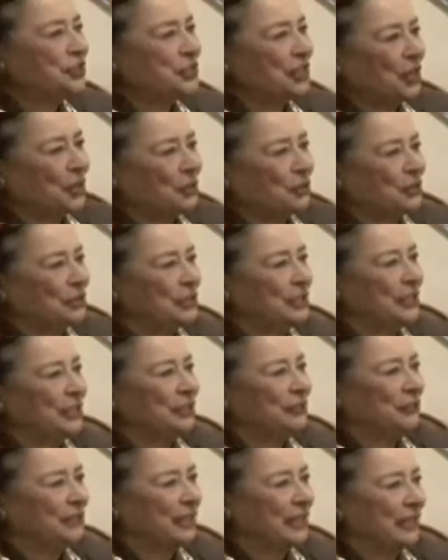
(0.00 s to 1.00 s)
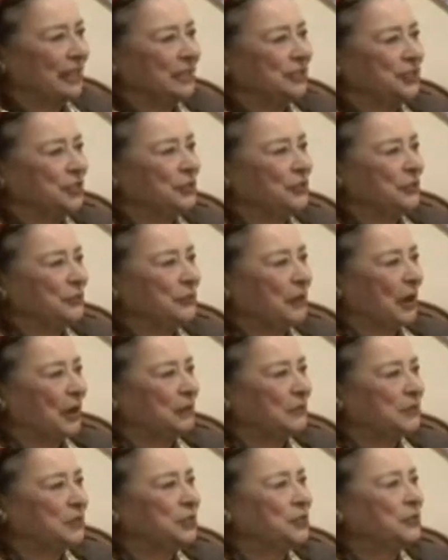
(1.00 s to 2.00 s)
so literate, and you
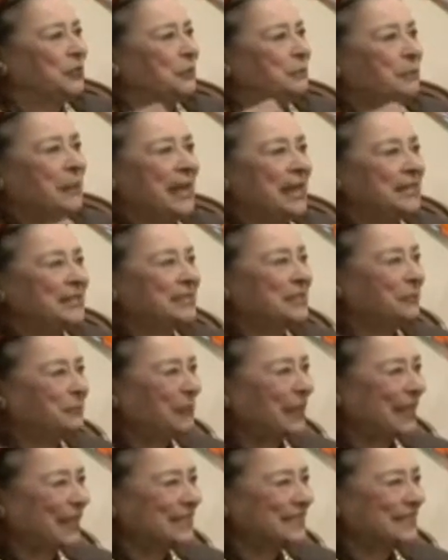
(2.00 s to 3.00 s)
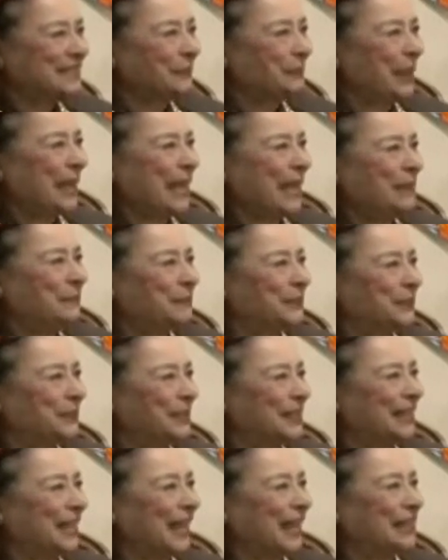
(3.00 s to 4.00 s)
are you the pen to pen to
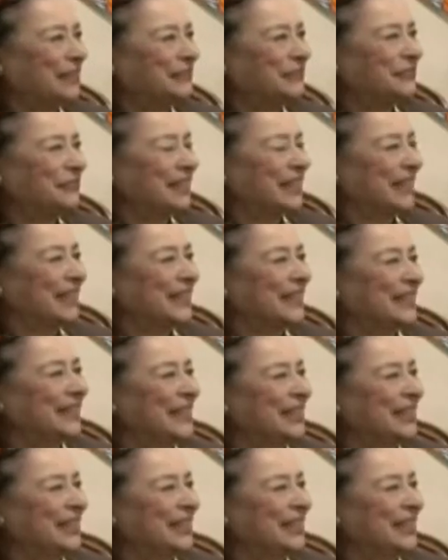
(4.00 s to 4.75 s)
paper kind of thing. I guess it